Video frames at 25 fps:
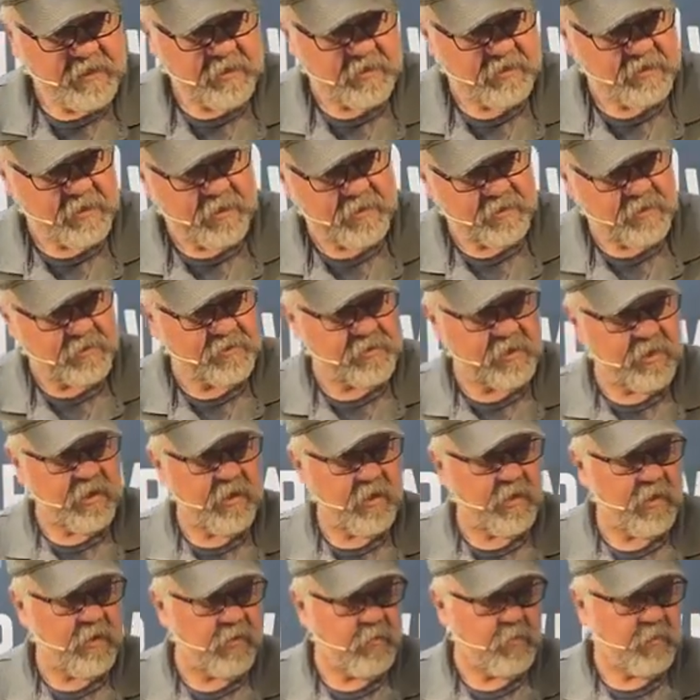We're
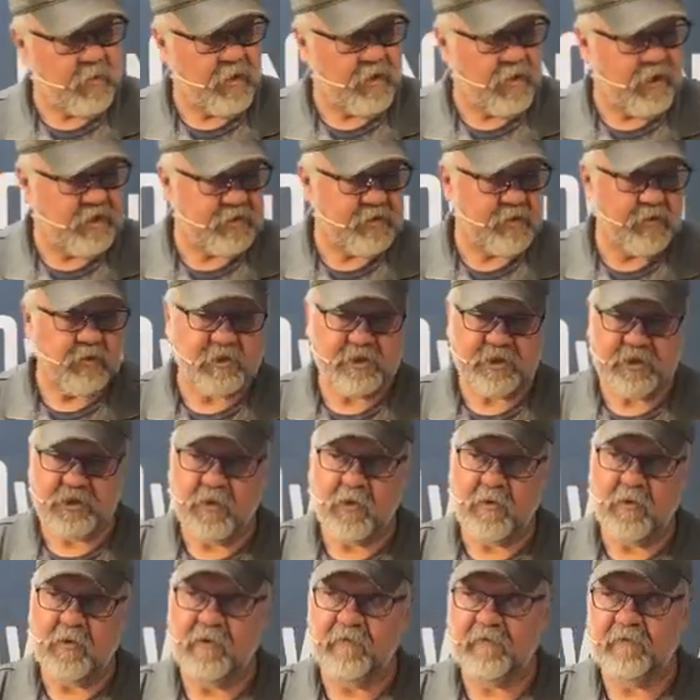going to do a
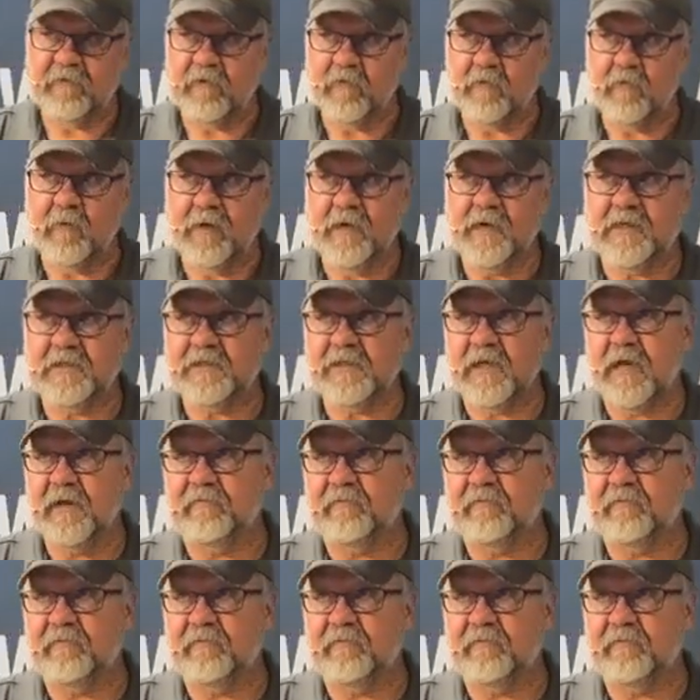show in a few weeks.